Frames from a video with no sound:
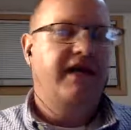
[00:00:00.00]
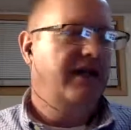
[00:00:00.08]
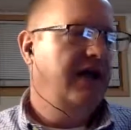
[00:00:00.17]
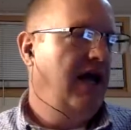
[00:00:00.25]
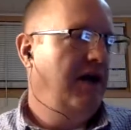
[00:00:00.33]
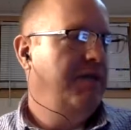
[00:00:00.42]
a
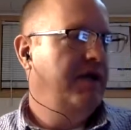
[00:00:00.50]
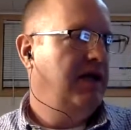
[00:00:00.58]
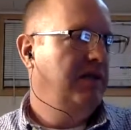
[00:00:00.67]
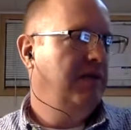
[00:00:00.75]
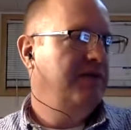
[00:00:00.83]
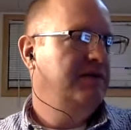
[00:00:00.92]
comment come
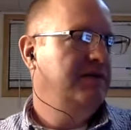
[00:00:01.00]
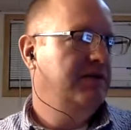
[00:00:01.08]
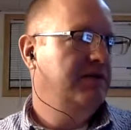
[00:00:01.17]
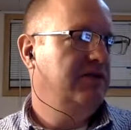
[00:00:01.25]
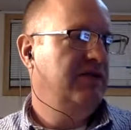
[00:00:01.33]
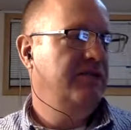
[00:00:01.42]
up that said the
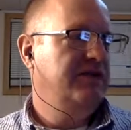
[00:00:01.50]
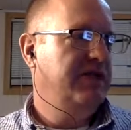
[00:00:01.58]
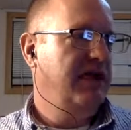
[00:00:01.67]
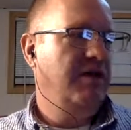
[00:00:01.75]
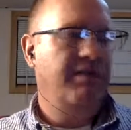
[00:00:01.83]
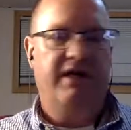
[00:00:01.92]
stream was
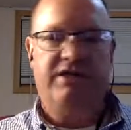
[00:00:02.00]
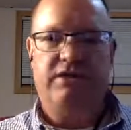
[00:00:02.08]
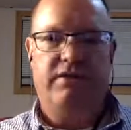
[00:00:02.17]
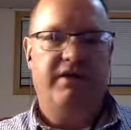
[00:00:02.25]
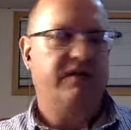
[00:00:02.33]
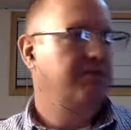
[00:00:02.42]
down, but I showed
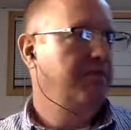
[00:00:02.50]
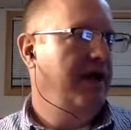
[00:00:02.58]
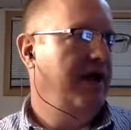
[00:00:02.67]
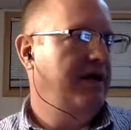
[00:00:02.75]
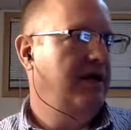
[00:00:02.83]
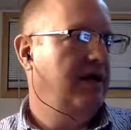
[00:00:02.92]
that it's
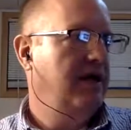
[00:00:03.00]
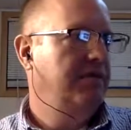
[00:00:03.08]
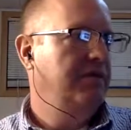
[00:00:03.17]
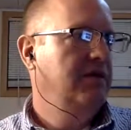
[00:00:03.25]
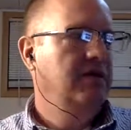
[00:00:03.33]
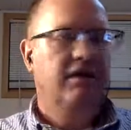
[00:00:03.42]
back up.
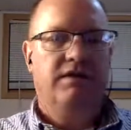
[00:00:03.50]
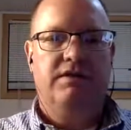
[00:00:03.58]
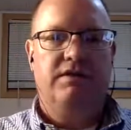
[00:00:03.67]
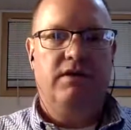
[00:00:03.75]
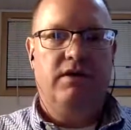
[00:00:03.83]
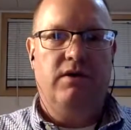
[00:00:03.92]

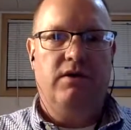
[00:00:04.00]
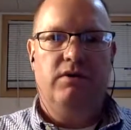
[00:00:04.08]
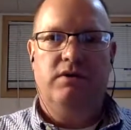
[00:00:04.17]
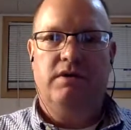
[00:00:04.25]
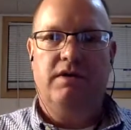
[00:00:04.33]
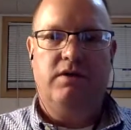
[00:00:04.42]
So
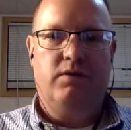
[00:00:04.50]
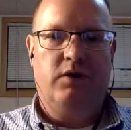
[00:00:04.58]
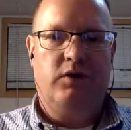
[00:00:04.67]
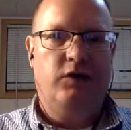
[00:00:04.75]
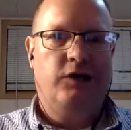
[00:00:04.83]
I think we're good